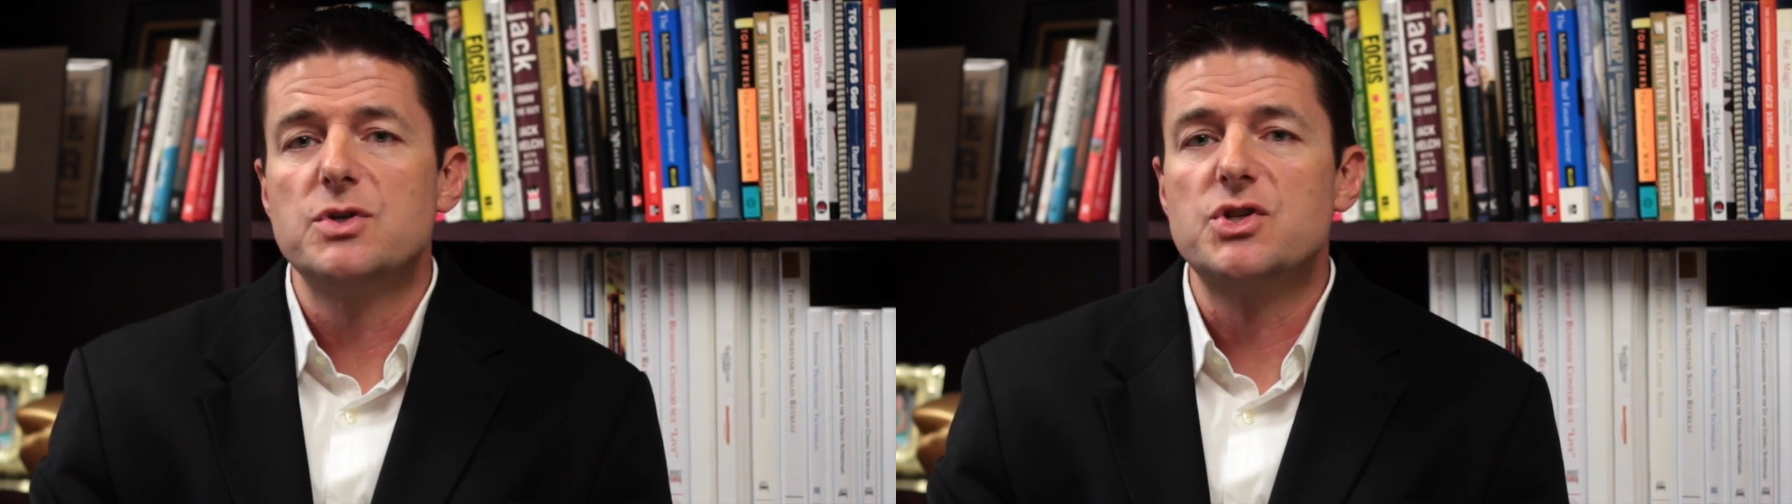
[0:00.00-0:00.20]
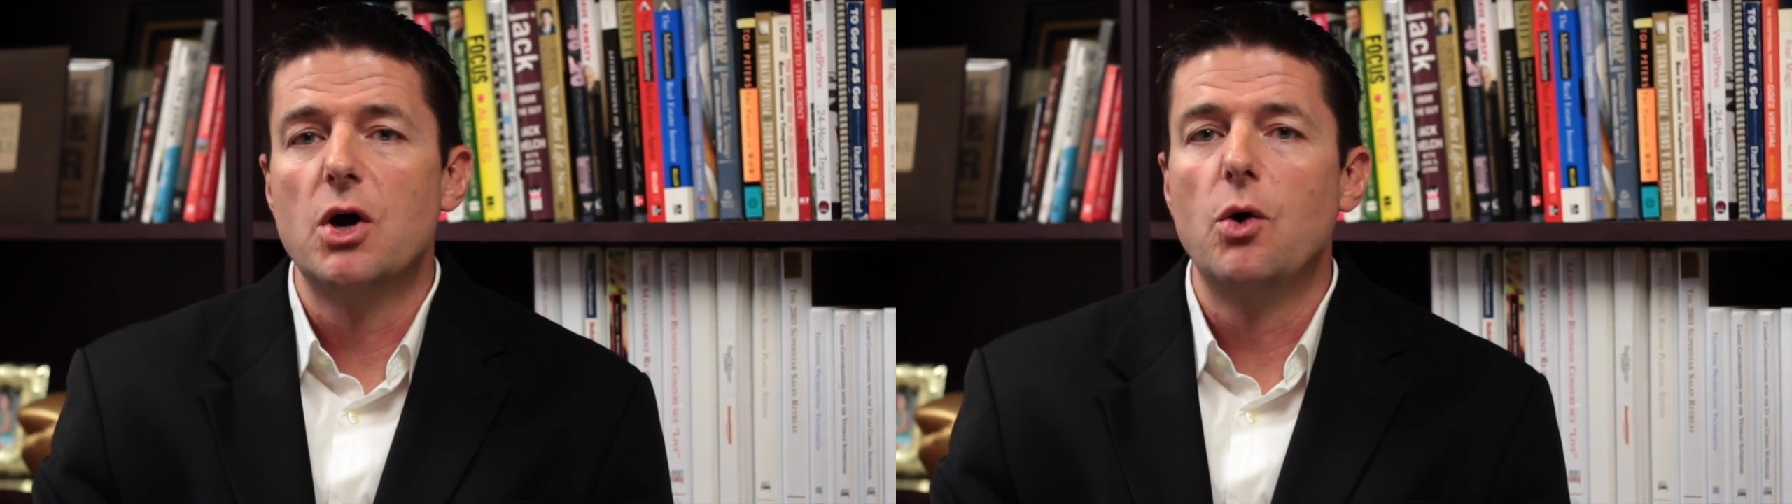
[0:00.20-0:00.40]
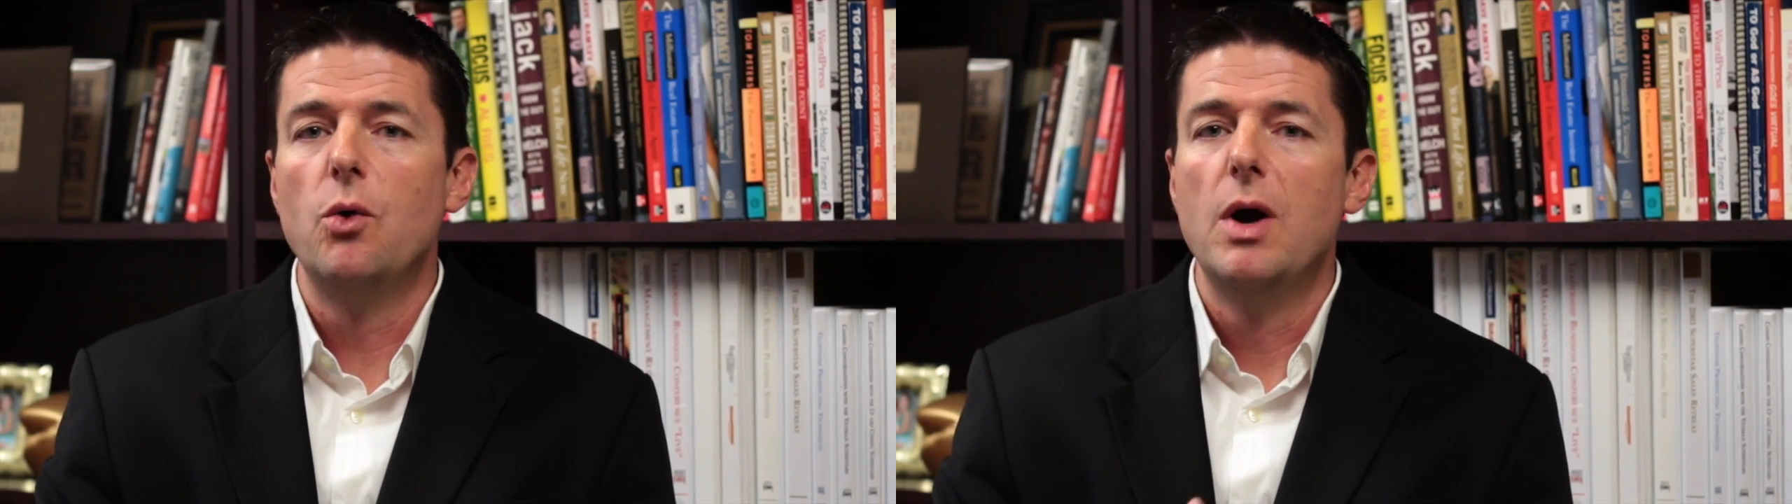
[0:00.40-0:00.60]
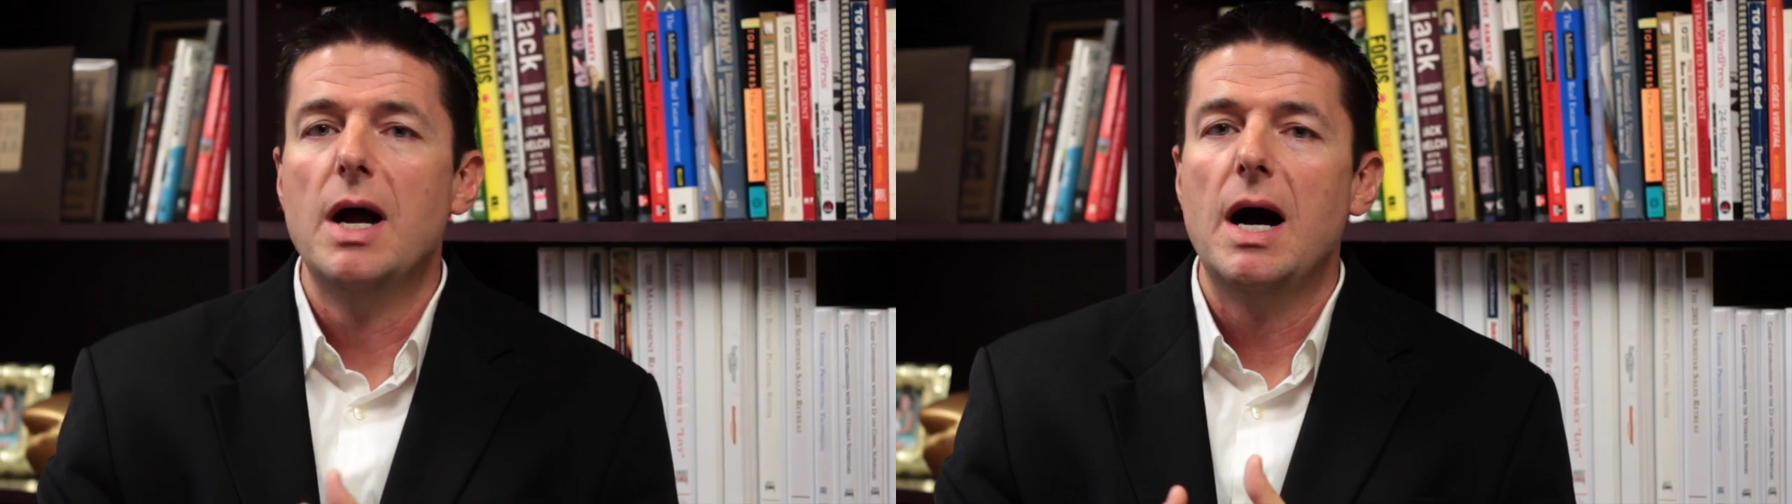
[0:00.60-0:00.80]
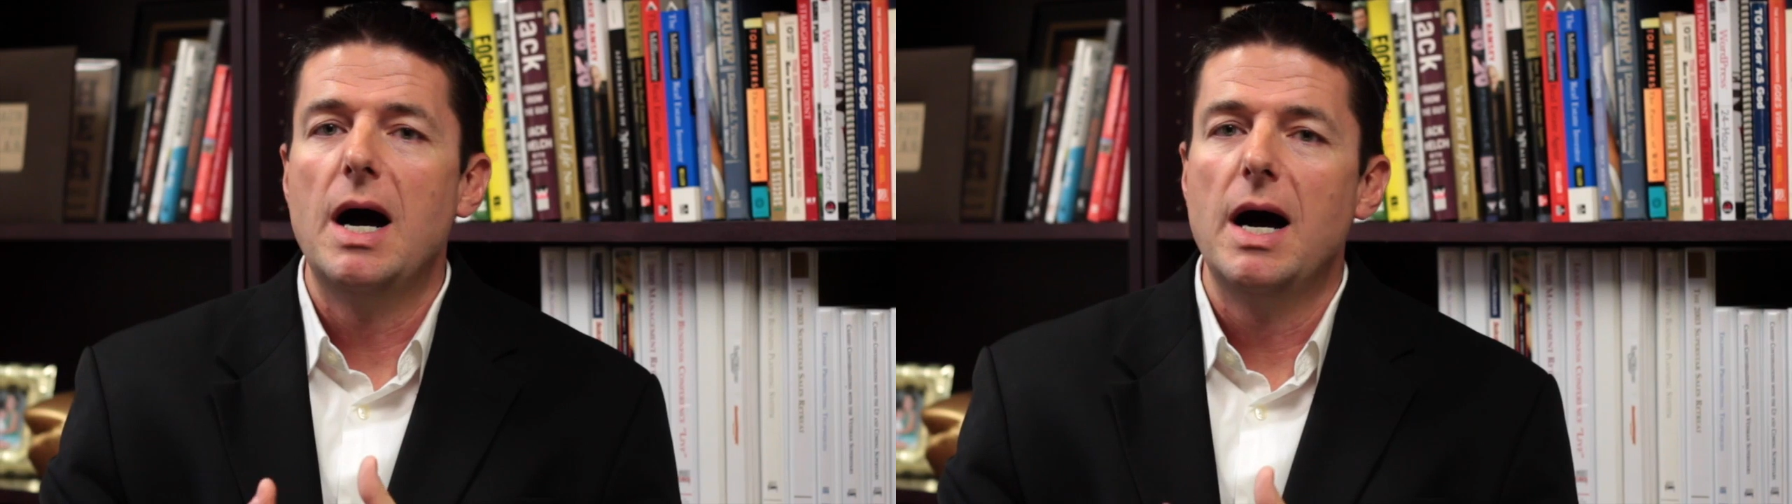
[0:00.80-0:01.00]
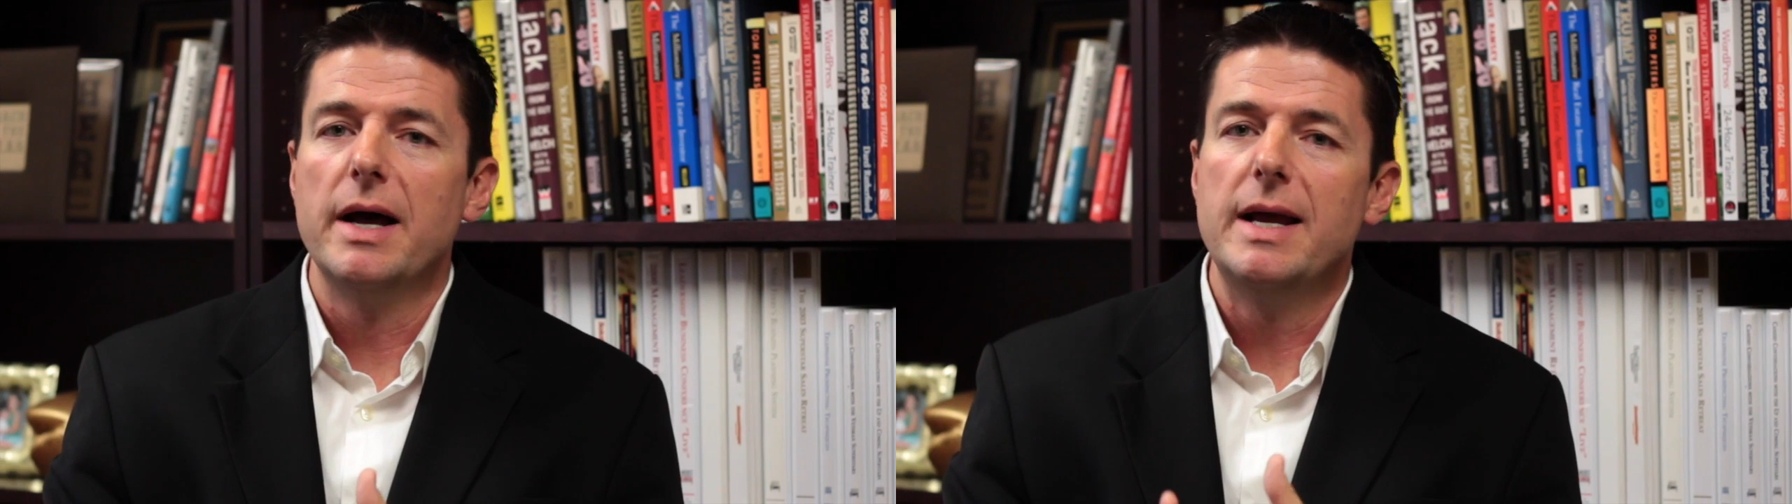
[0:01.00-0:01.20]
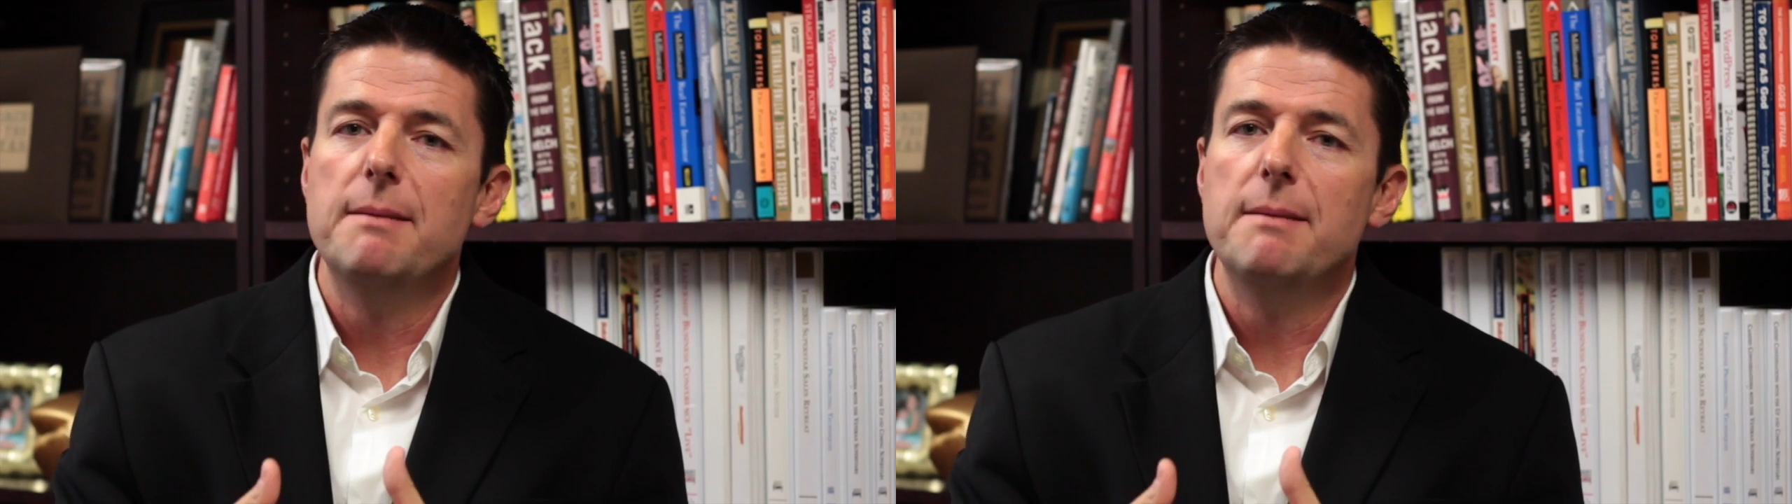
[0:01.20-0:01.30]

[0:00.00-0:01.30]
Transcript: So on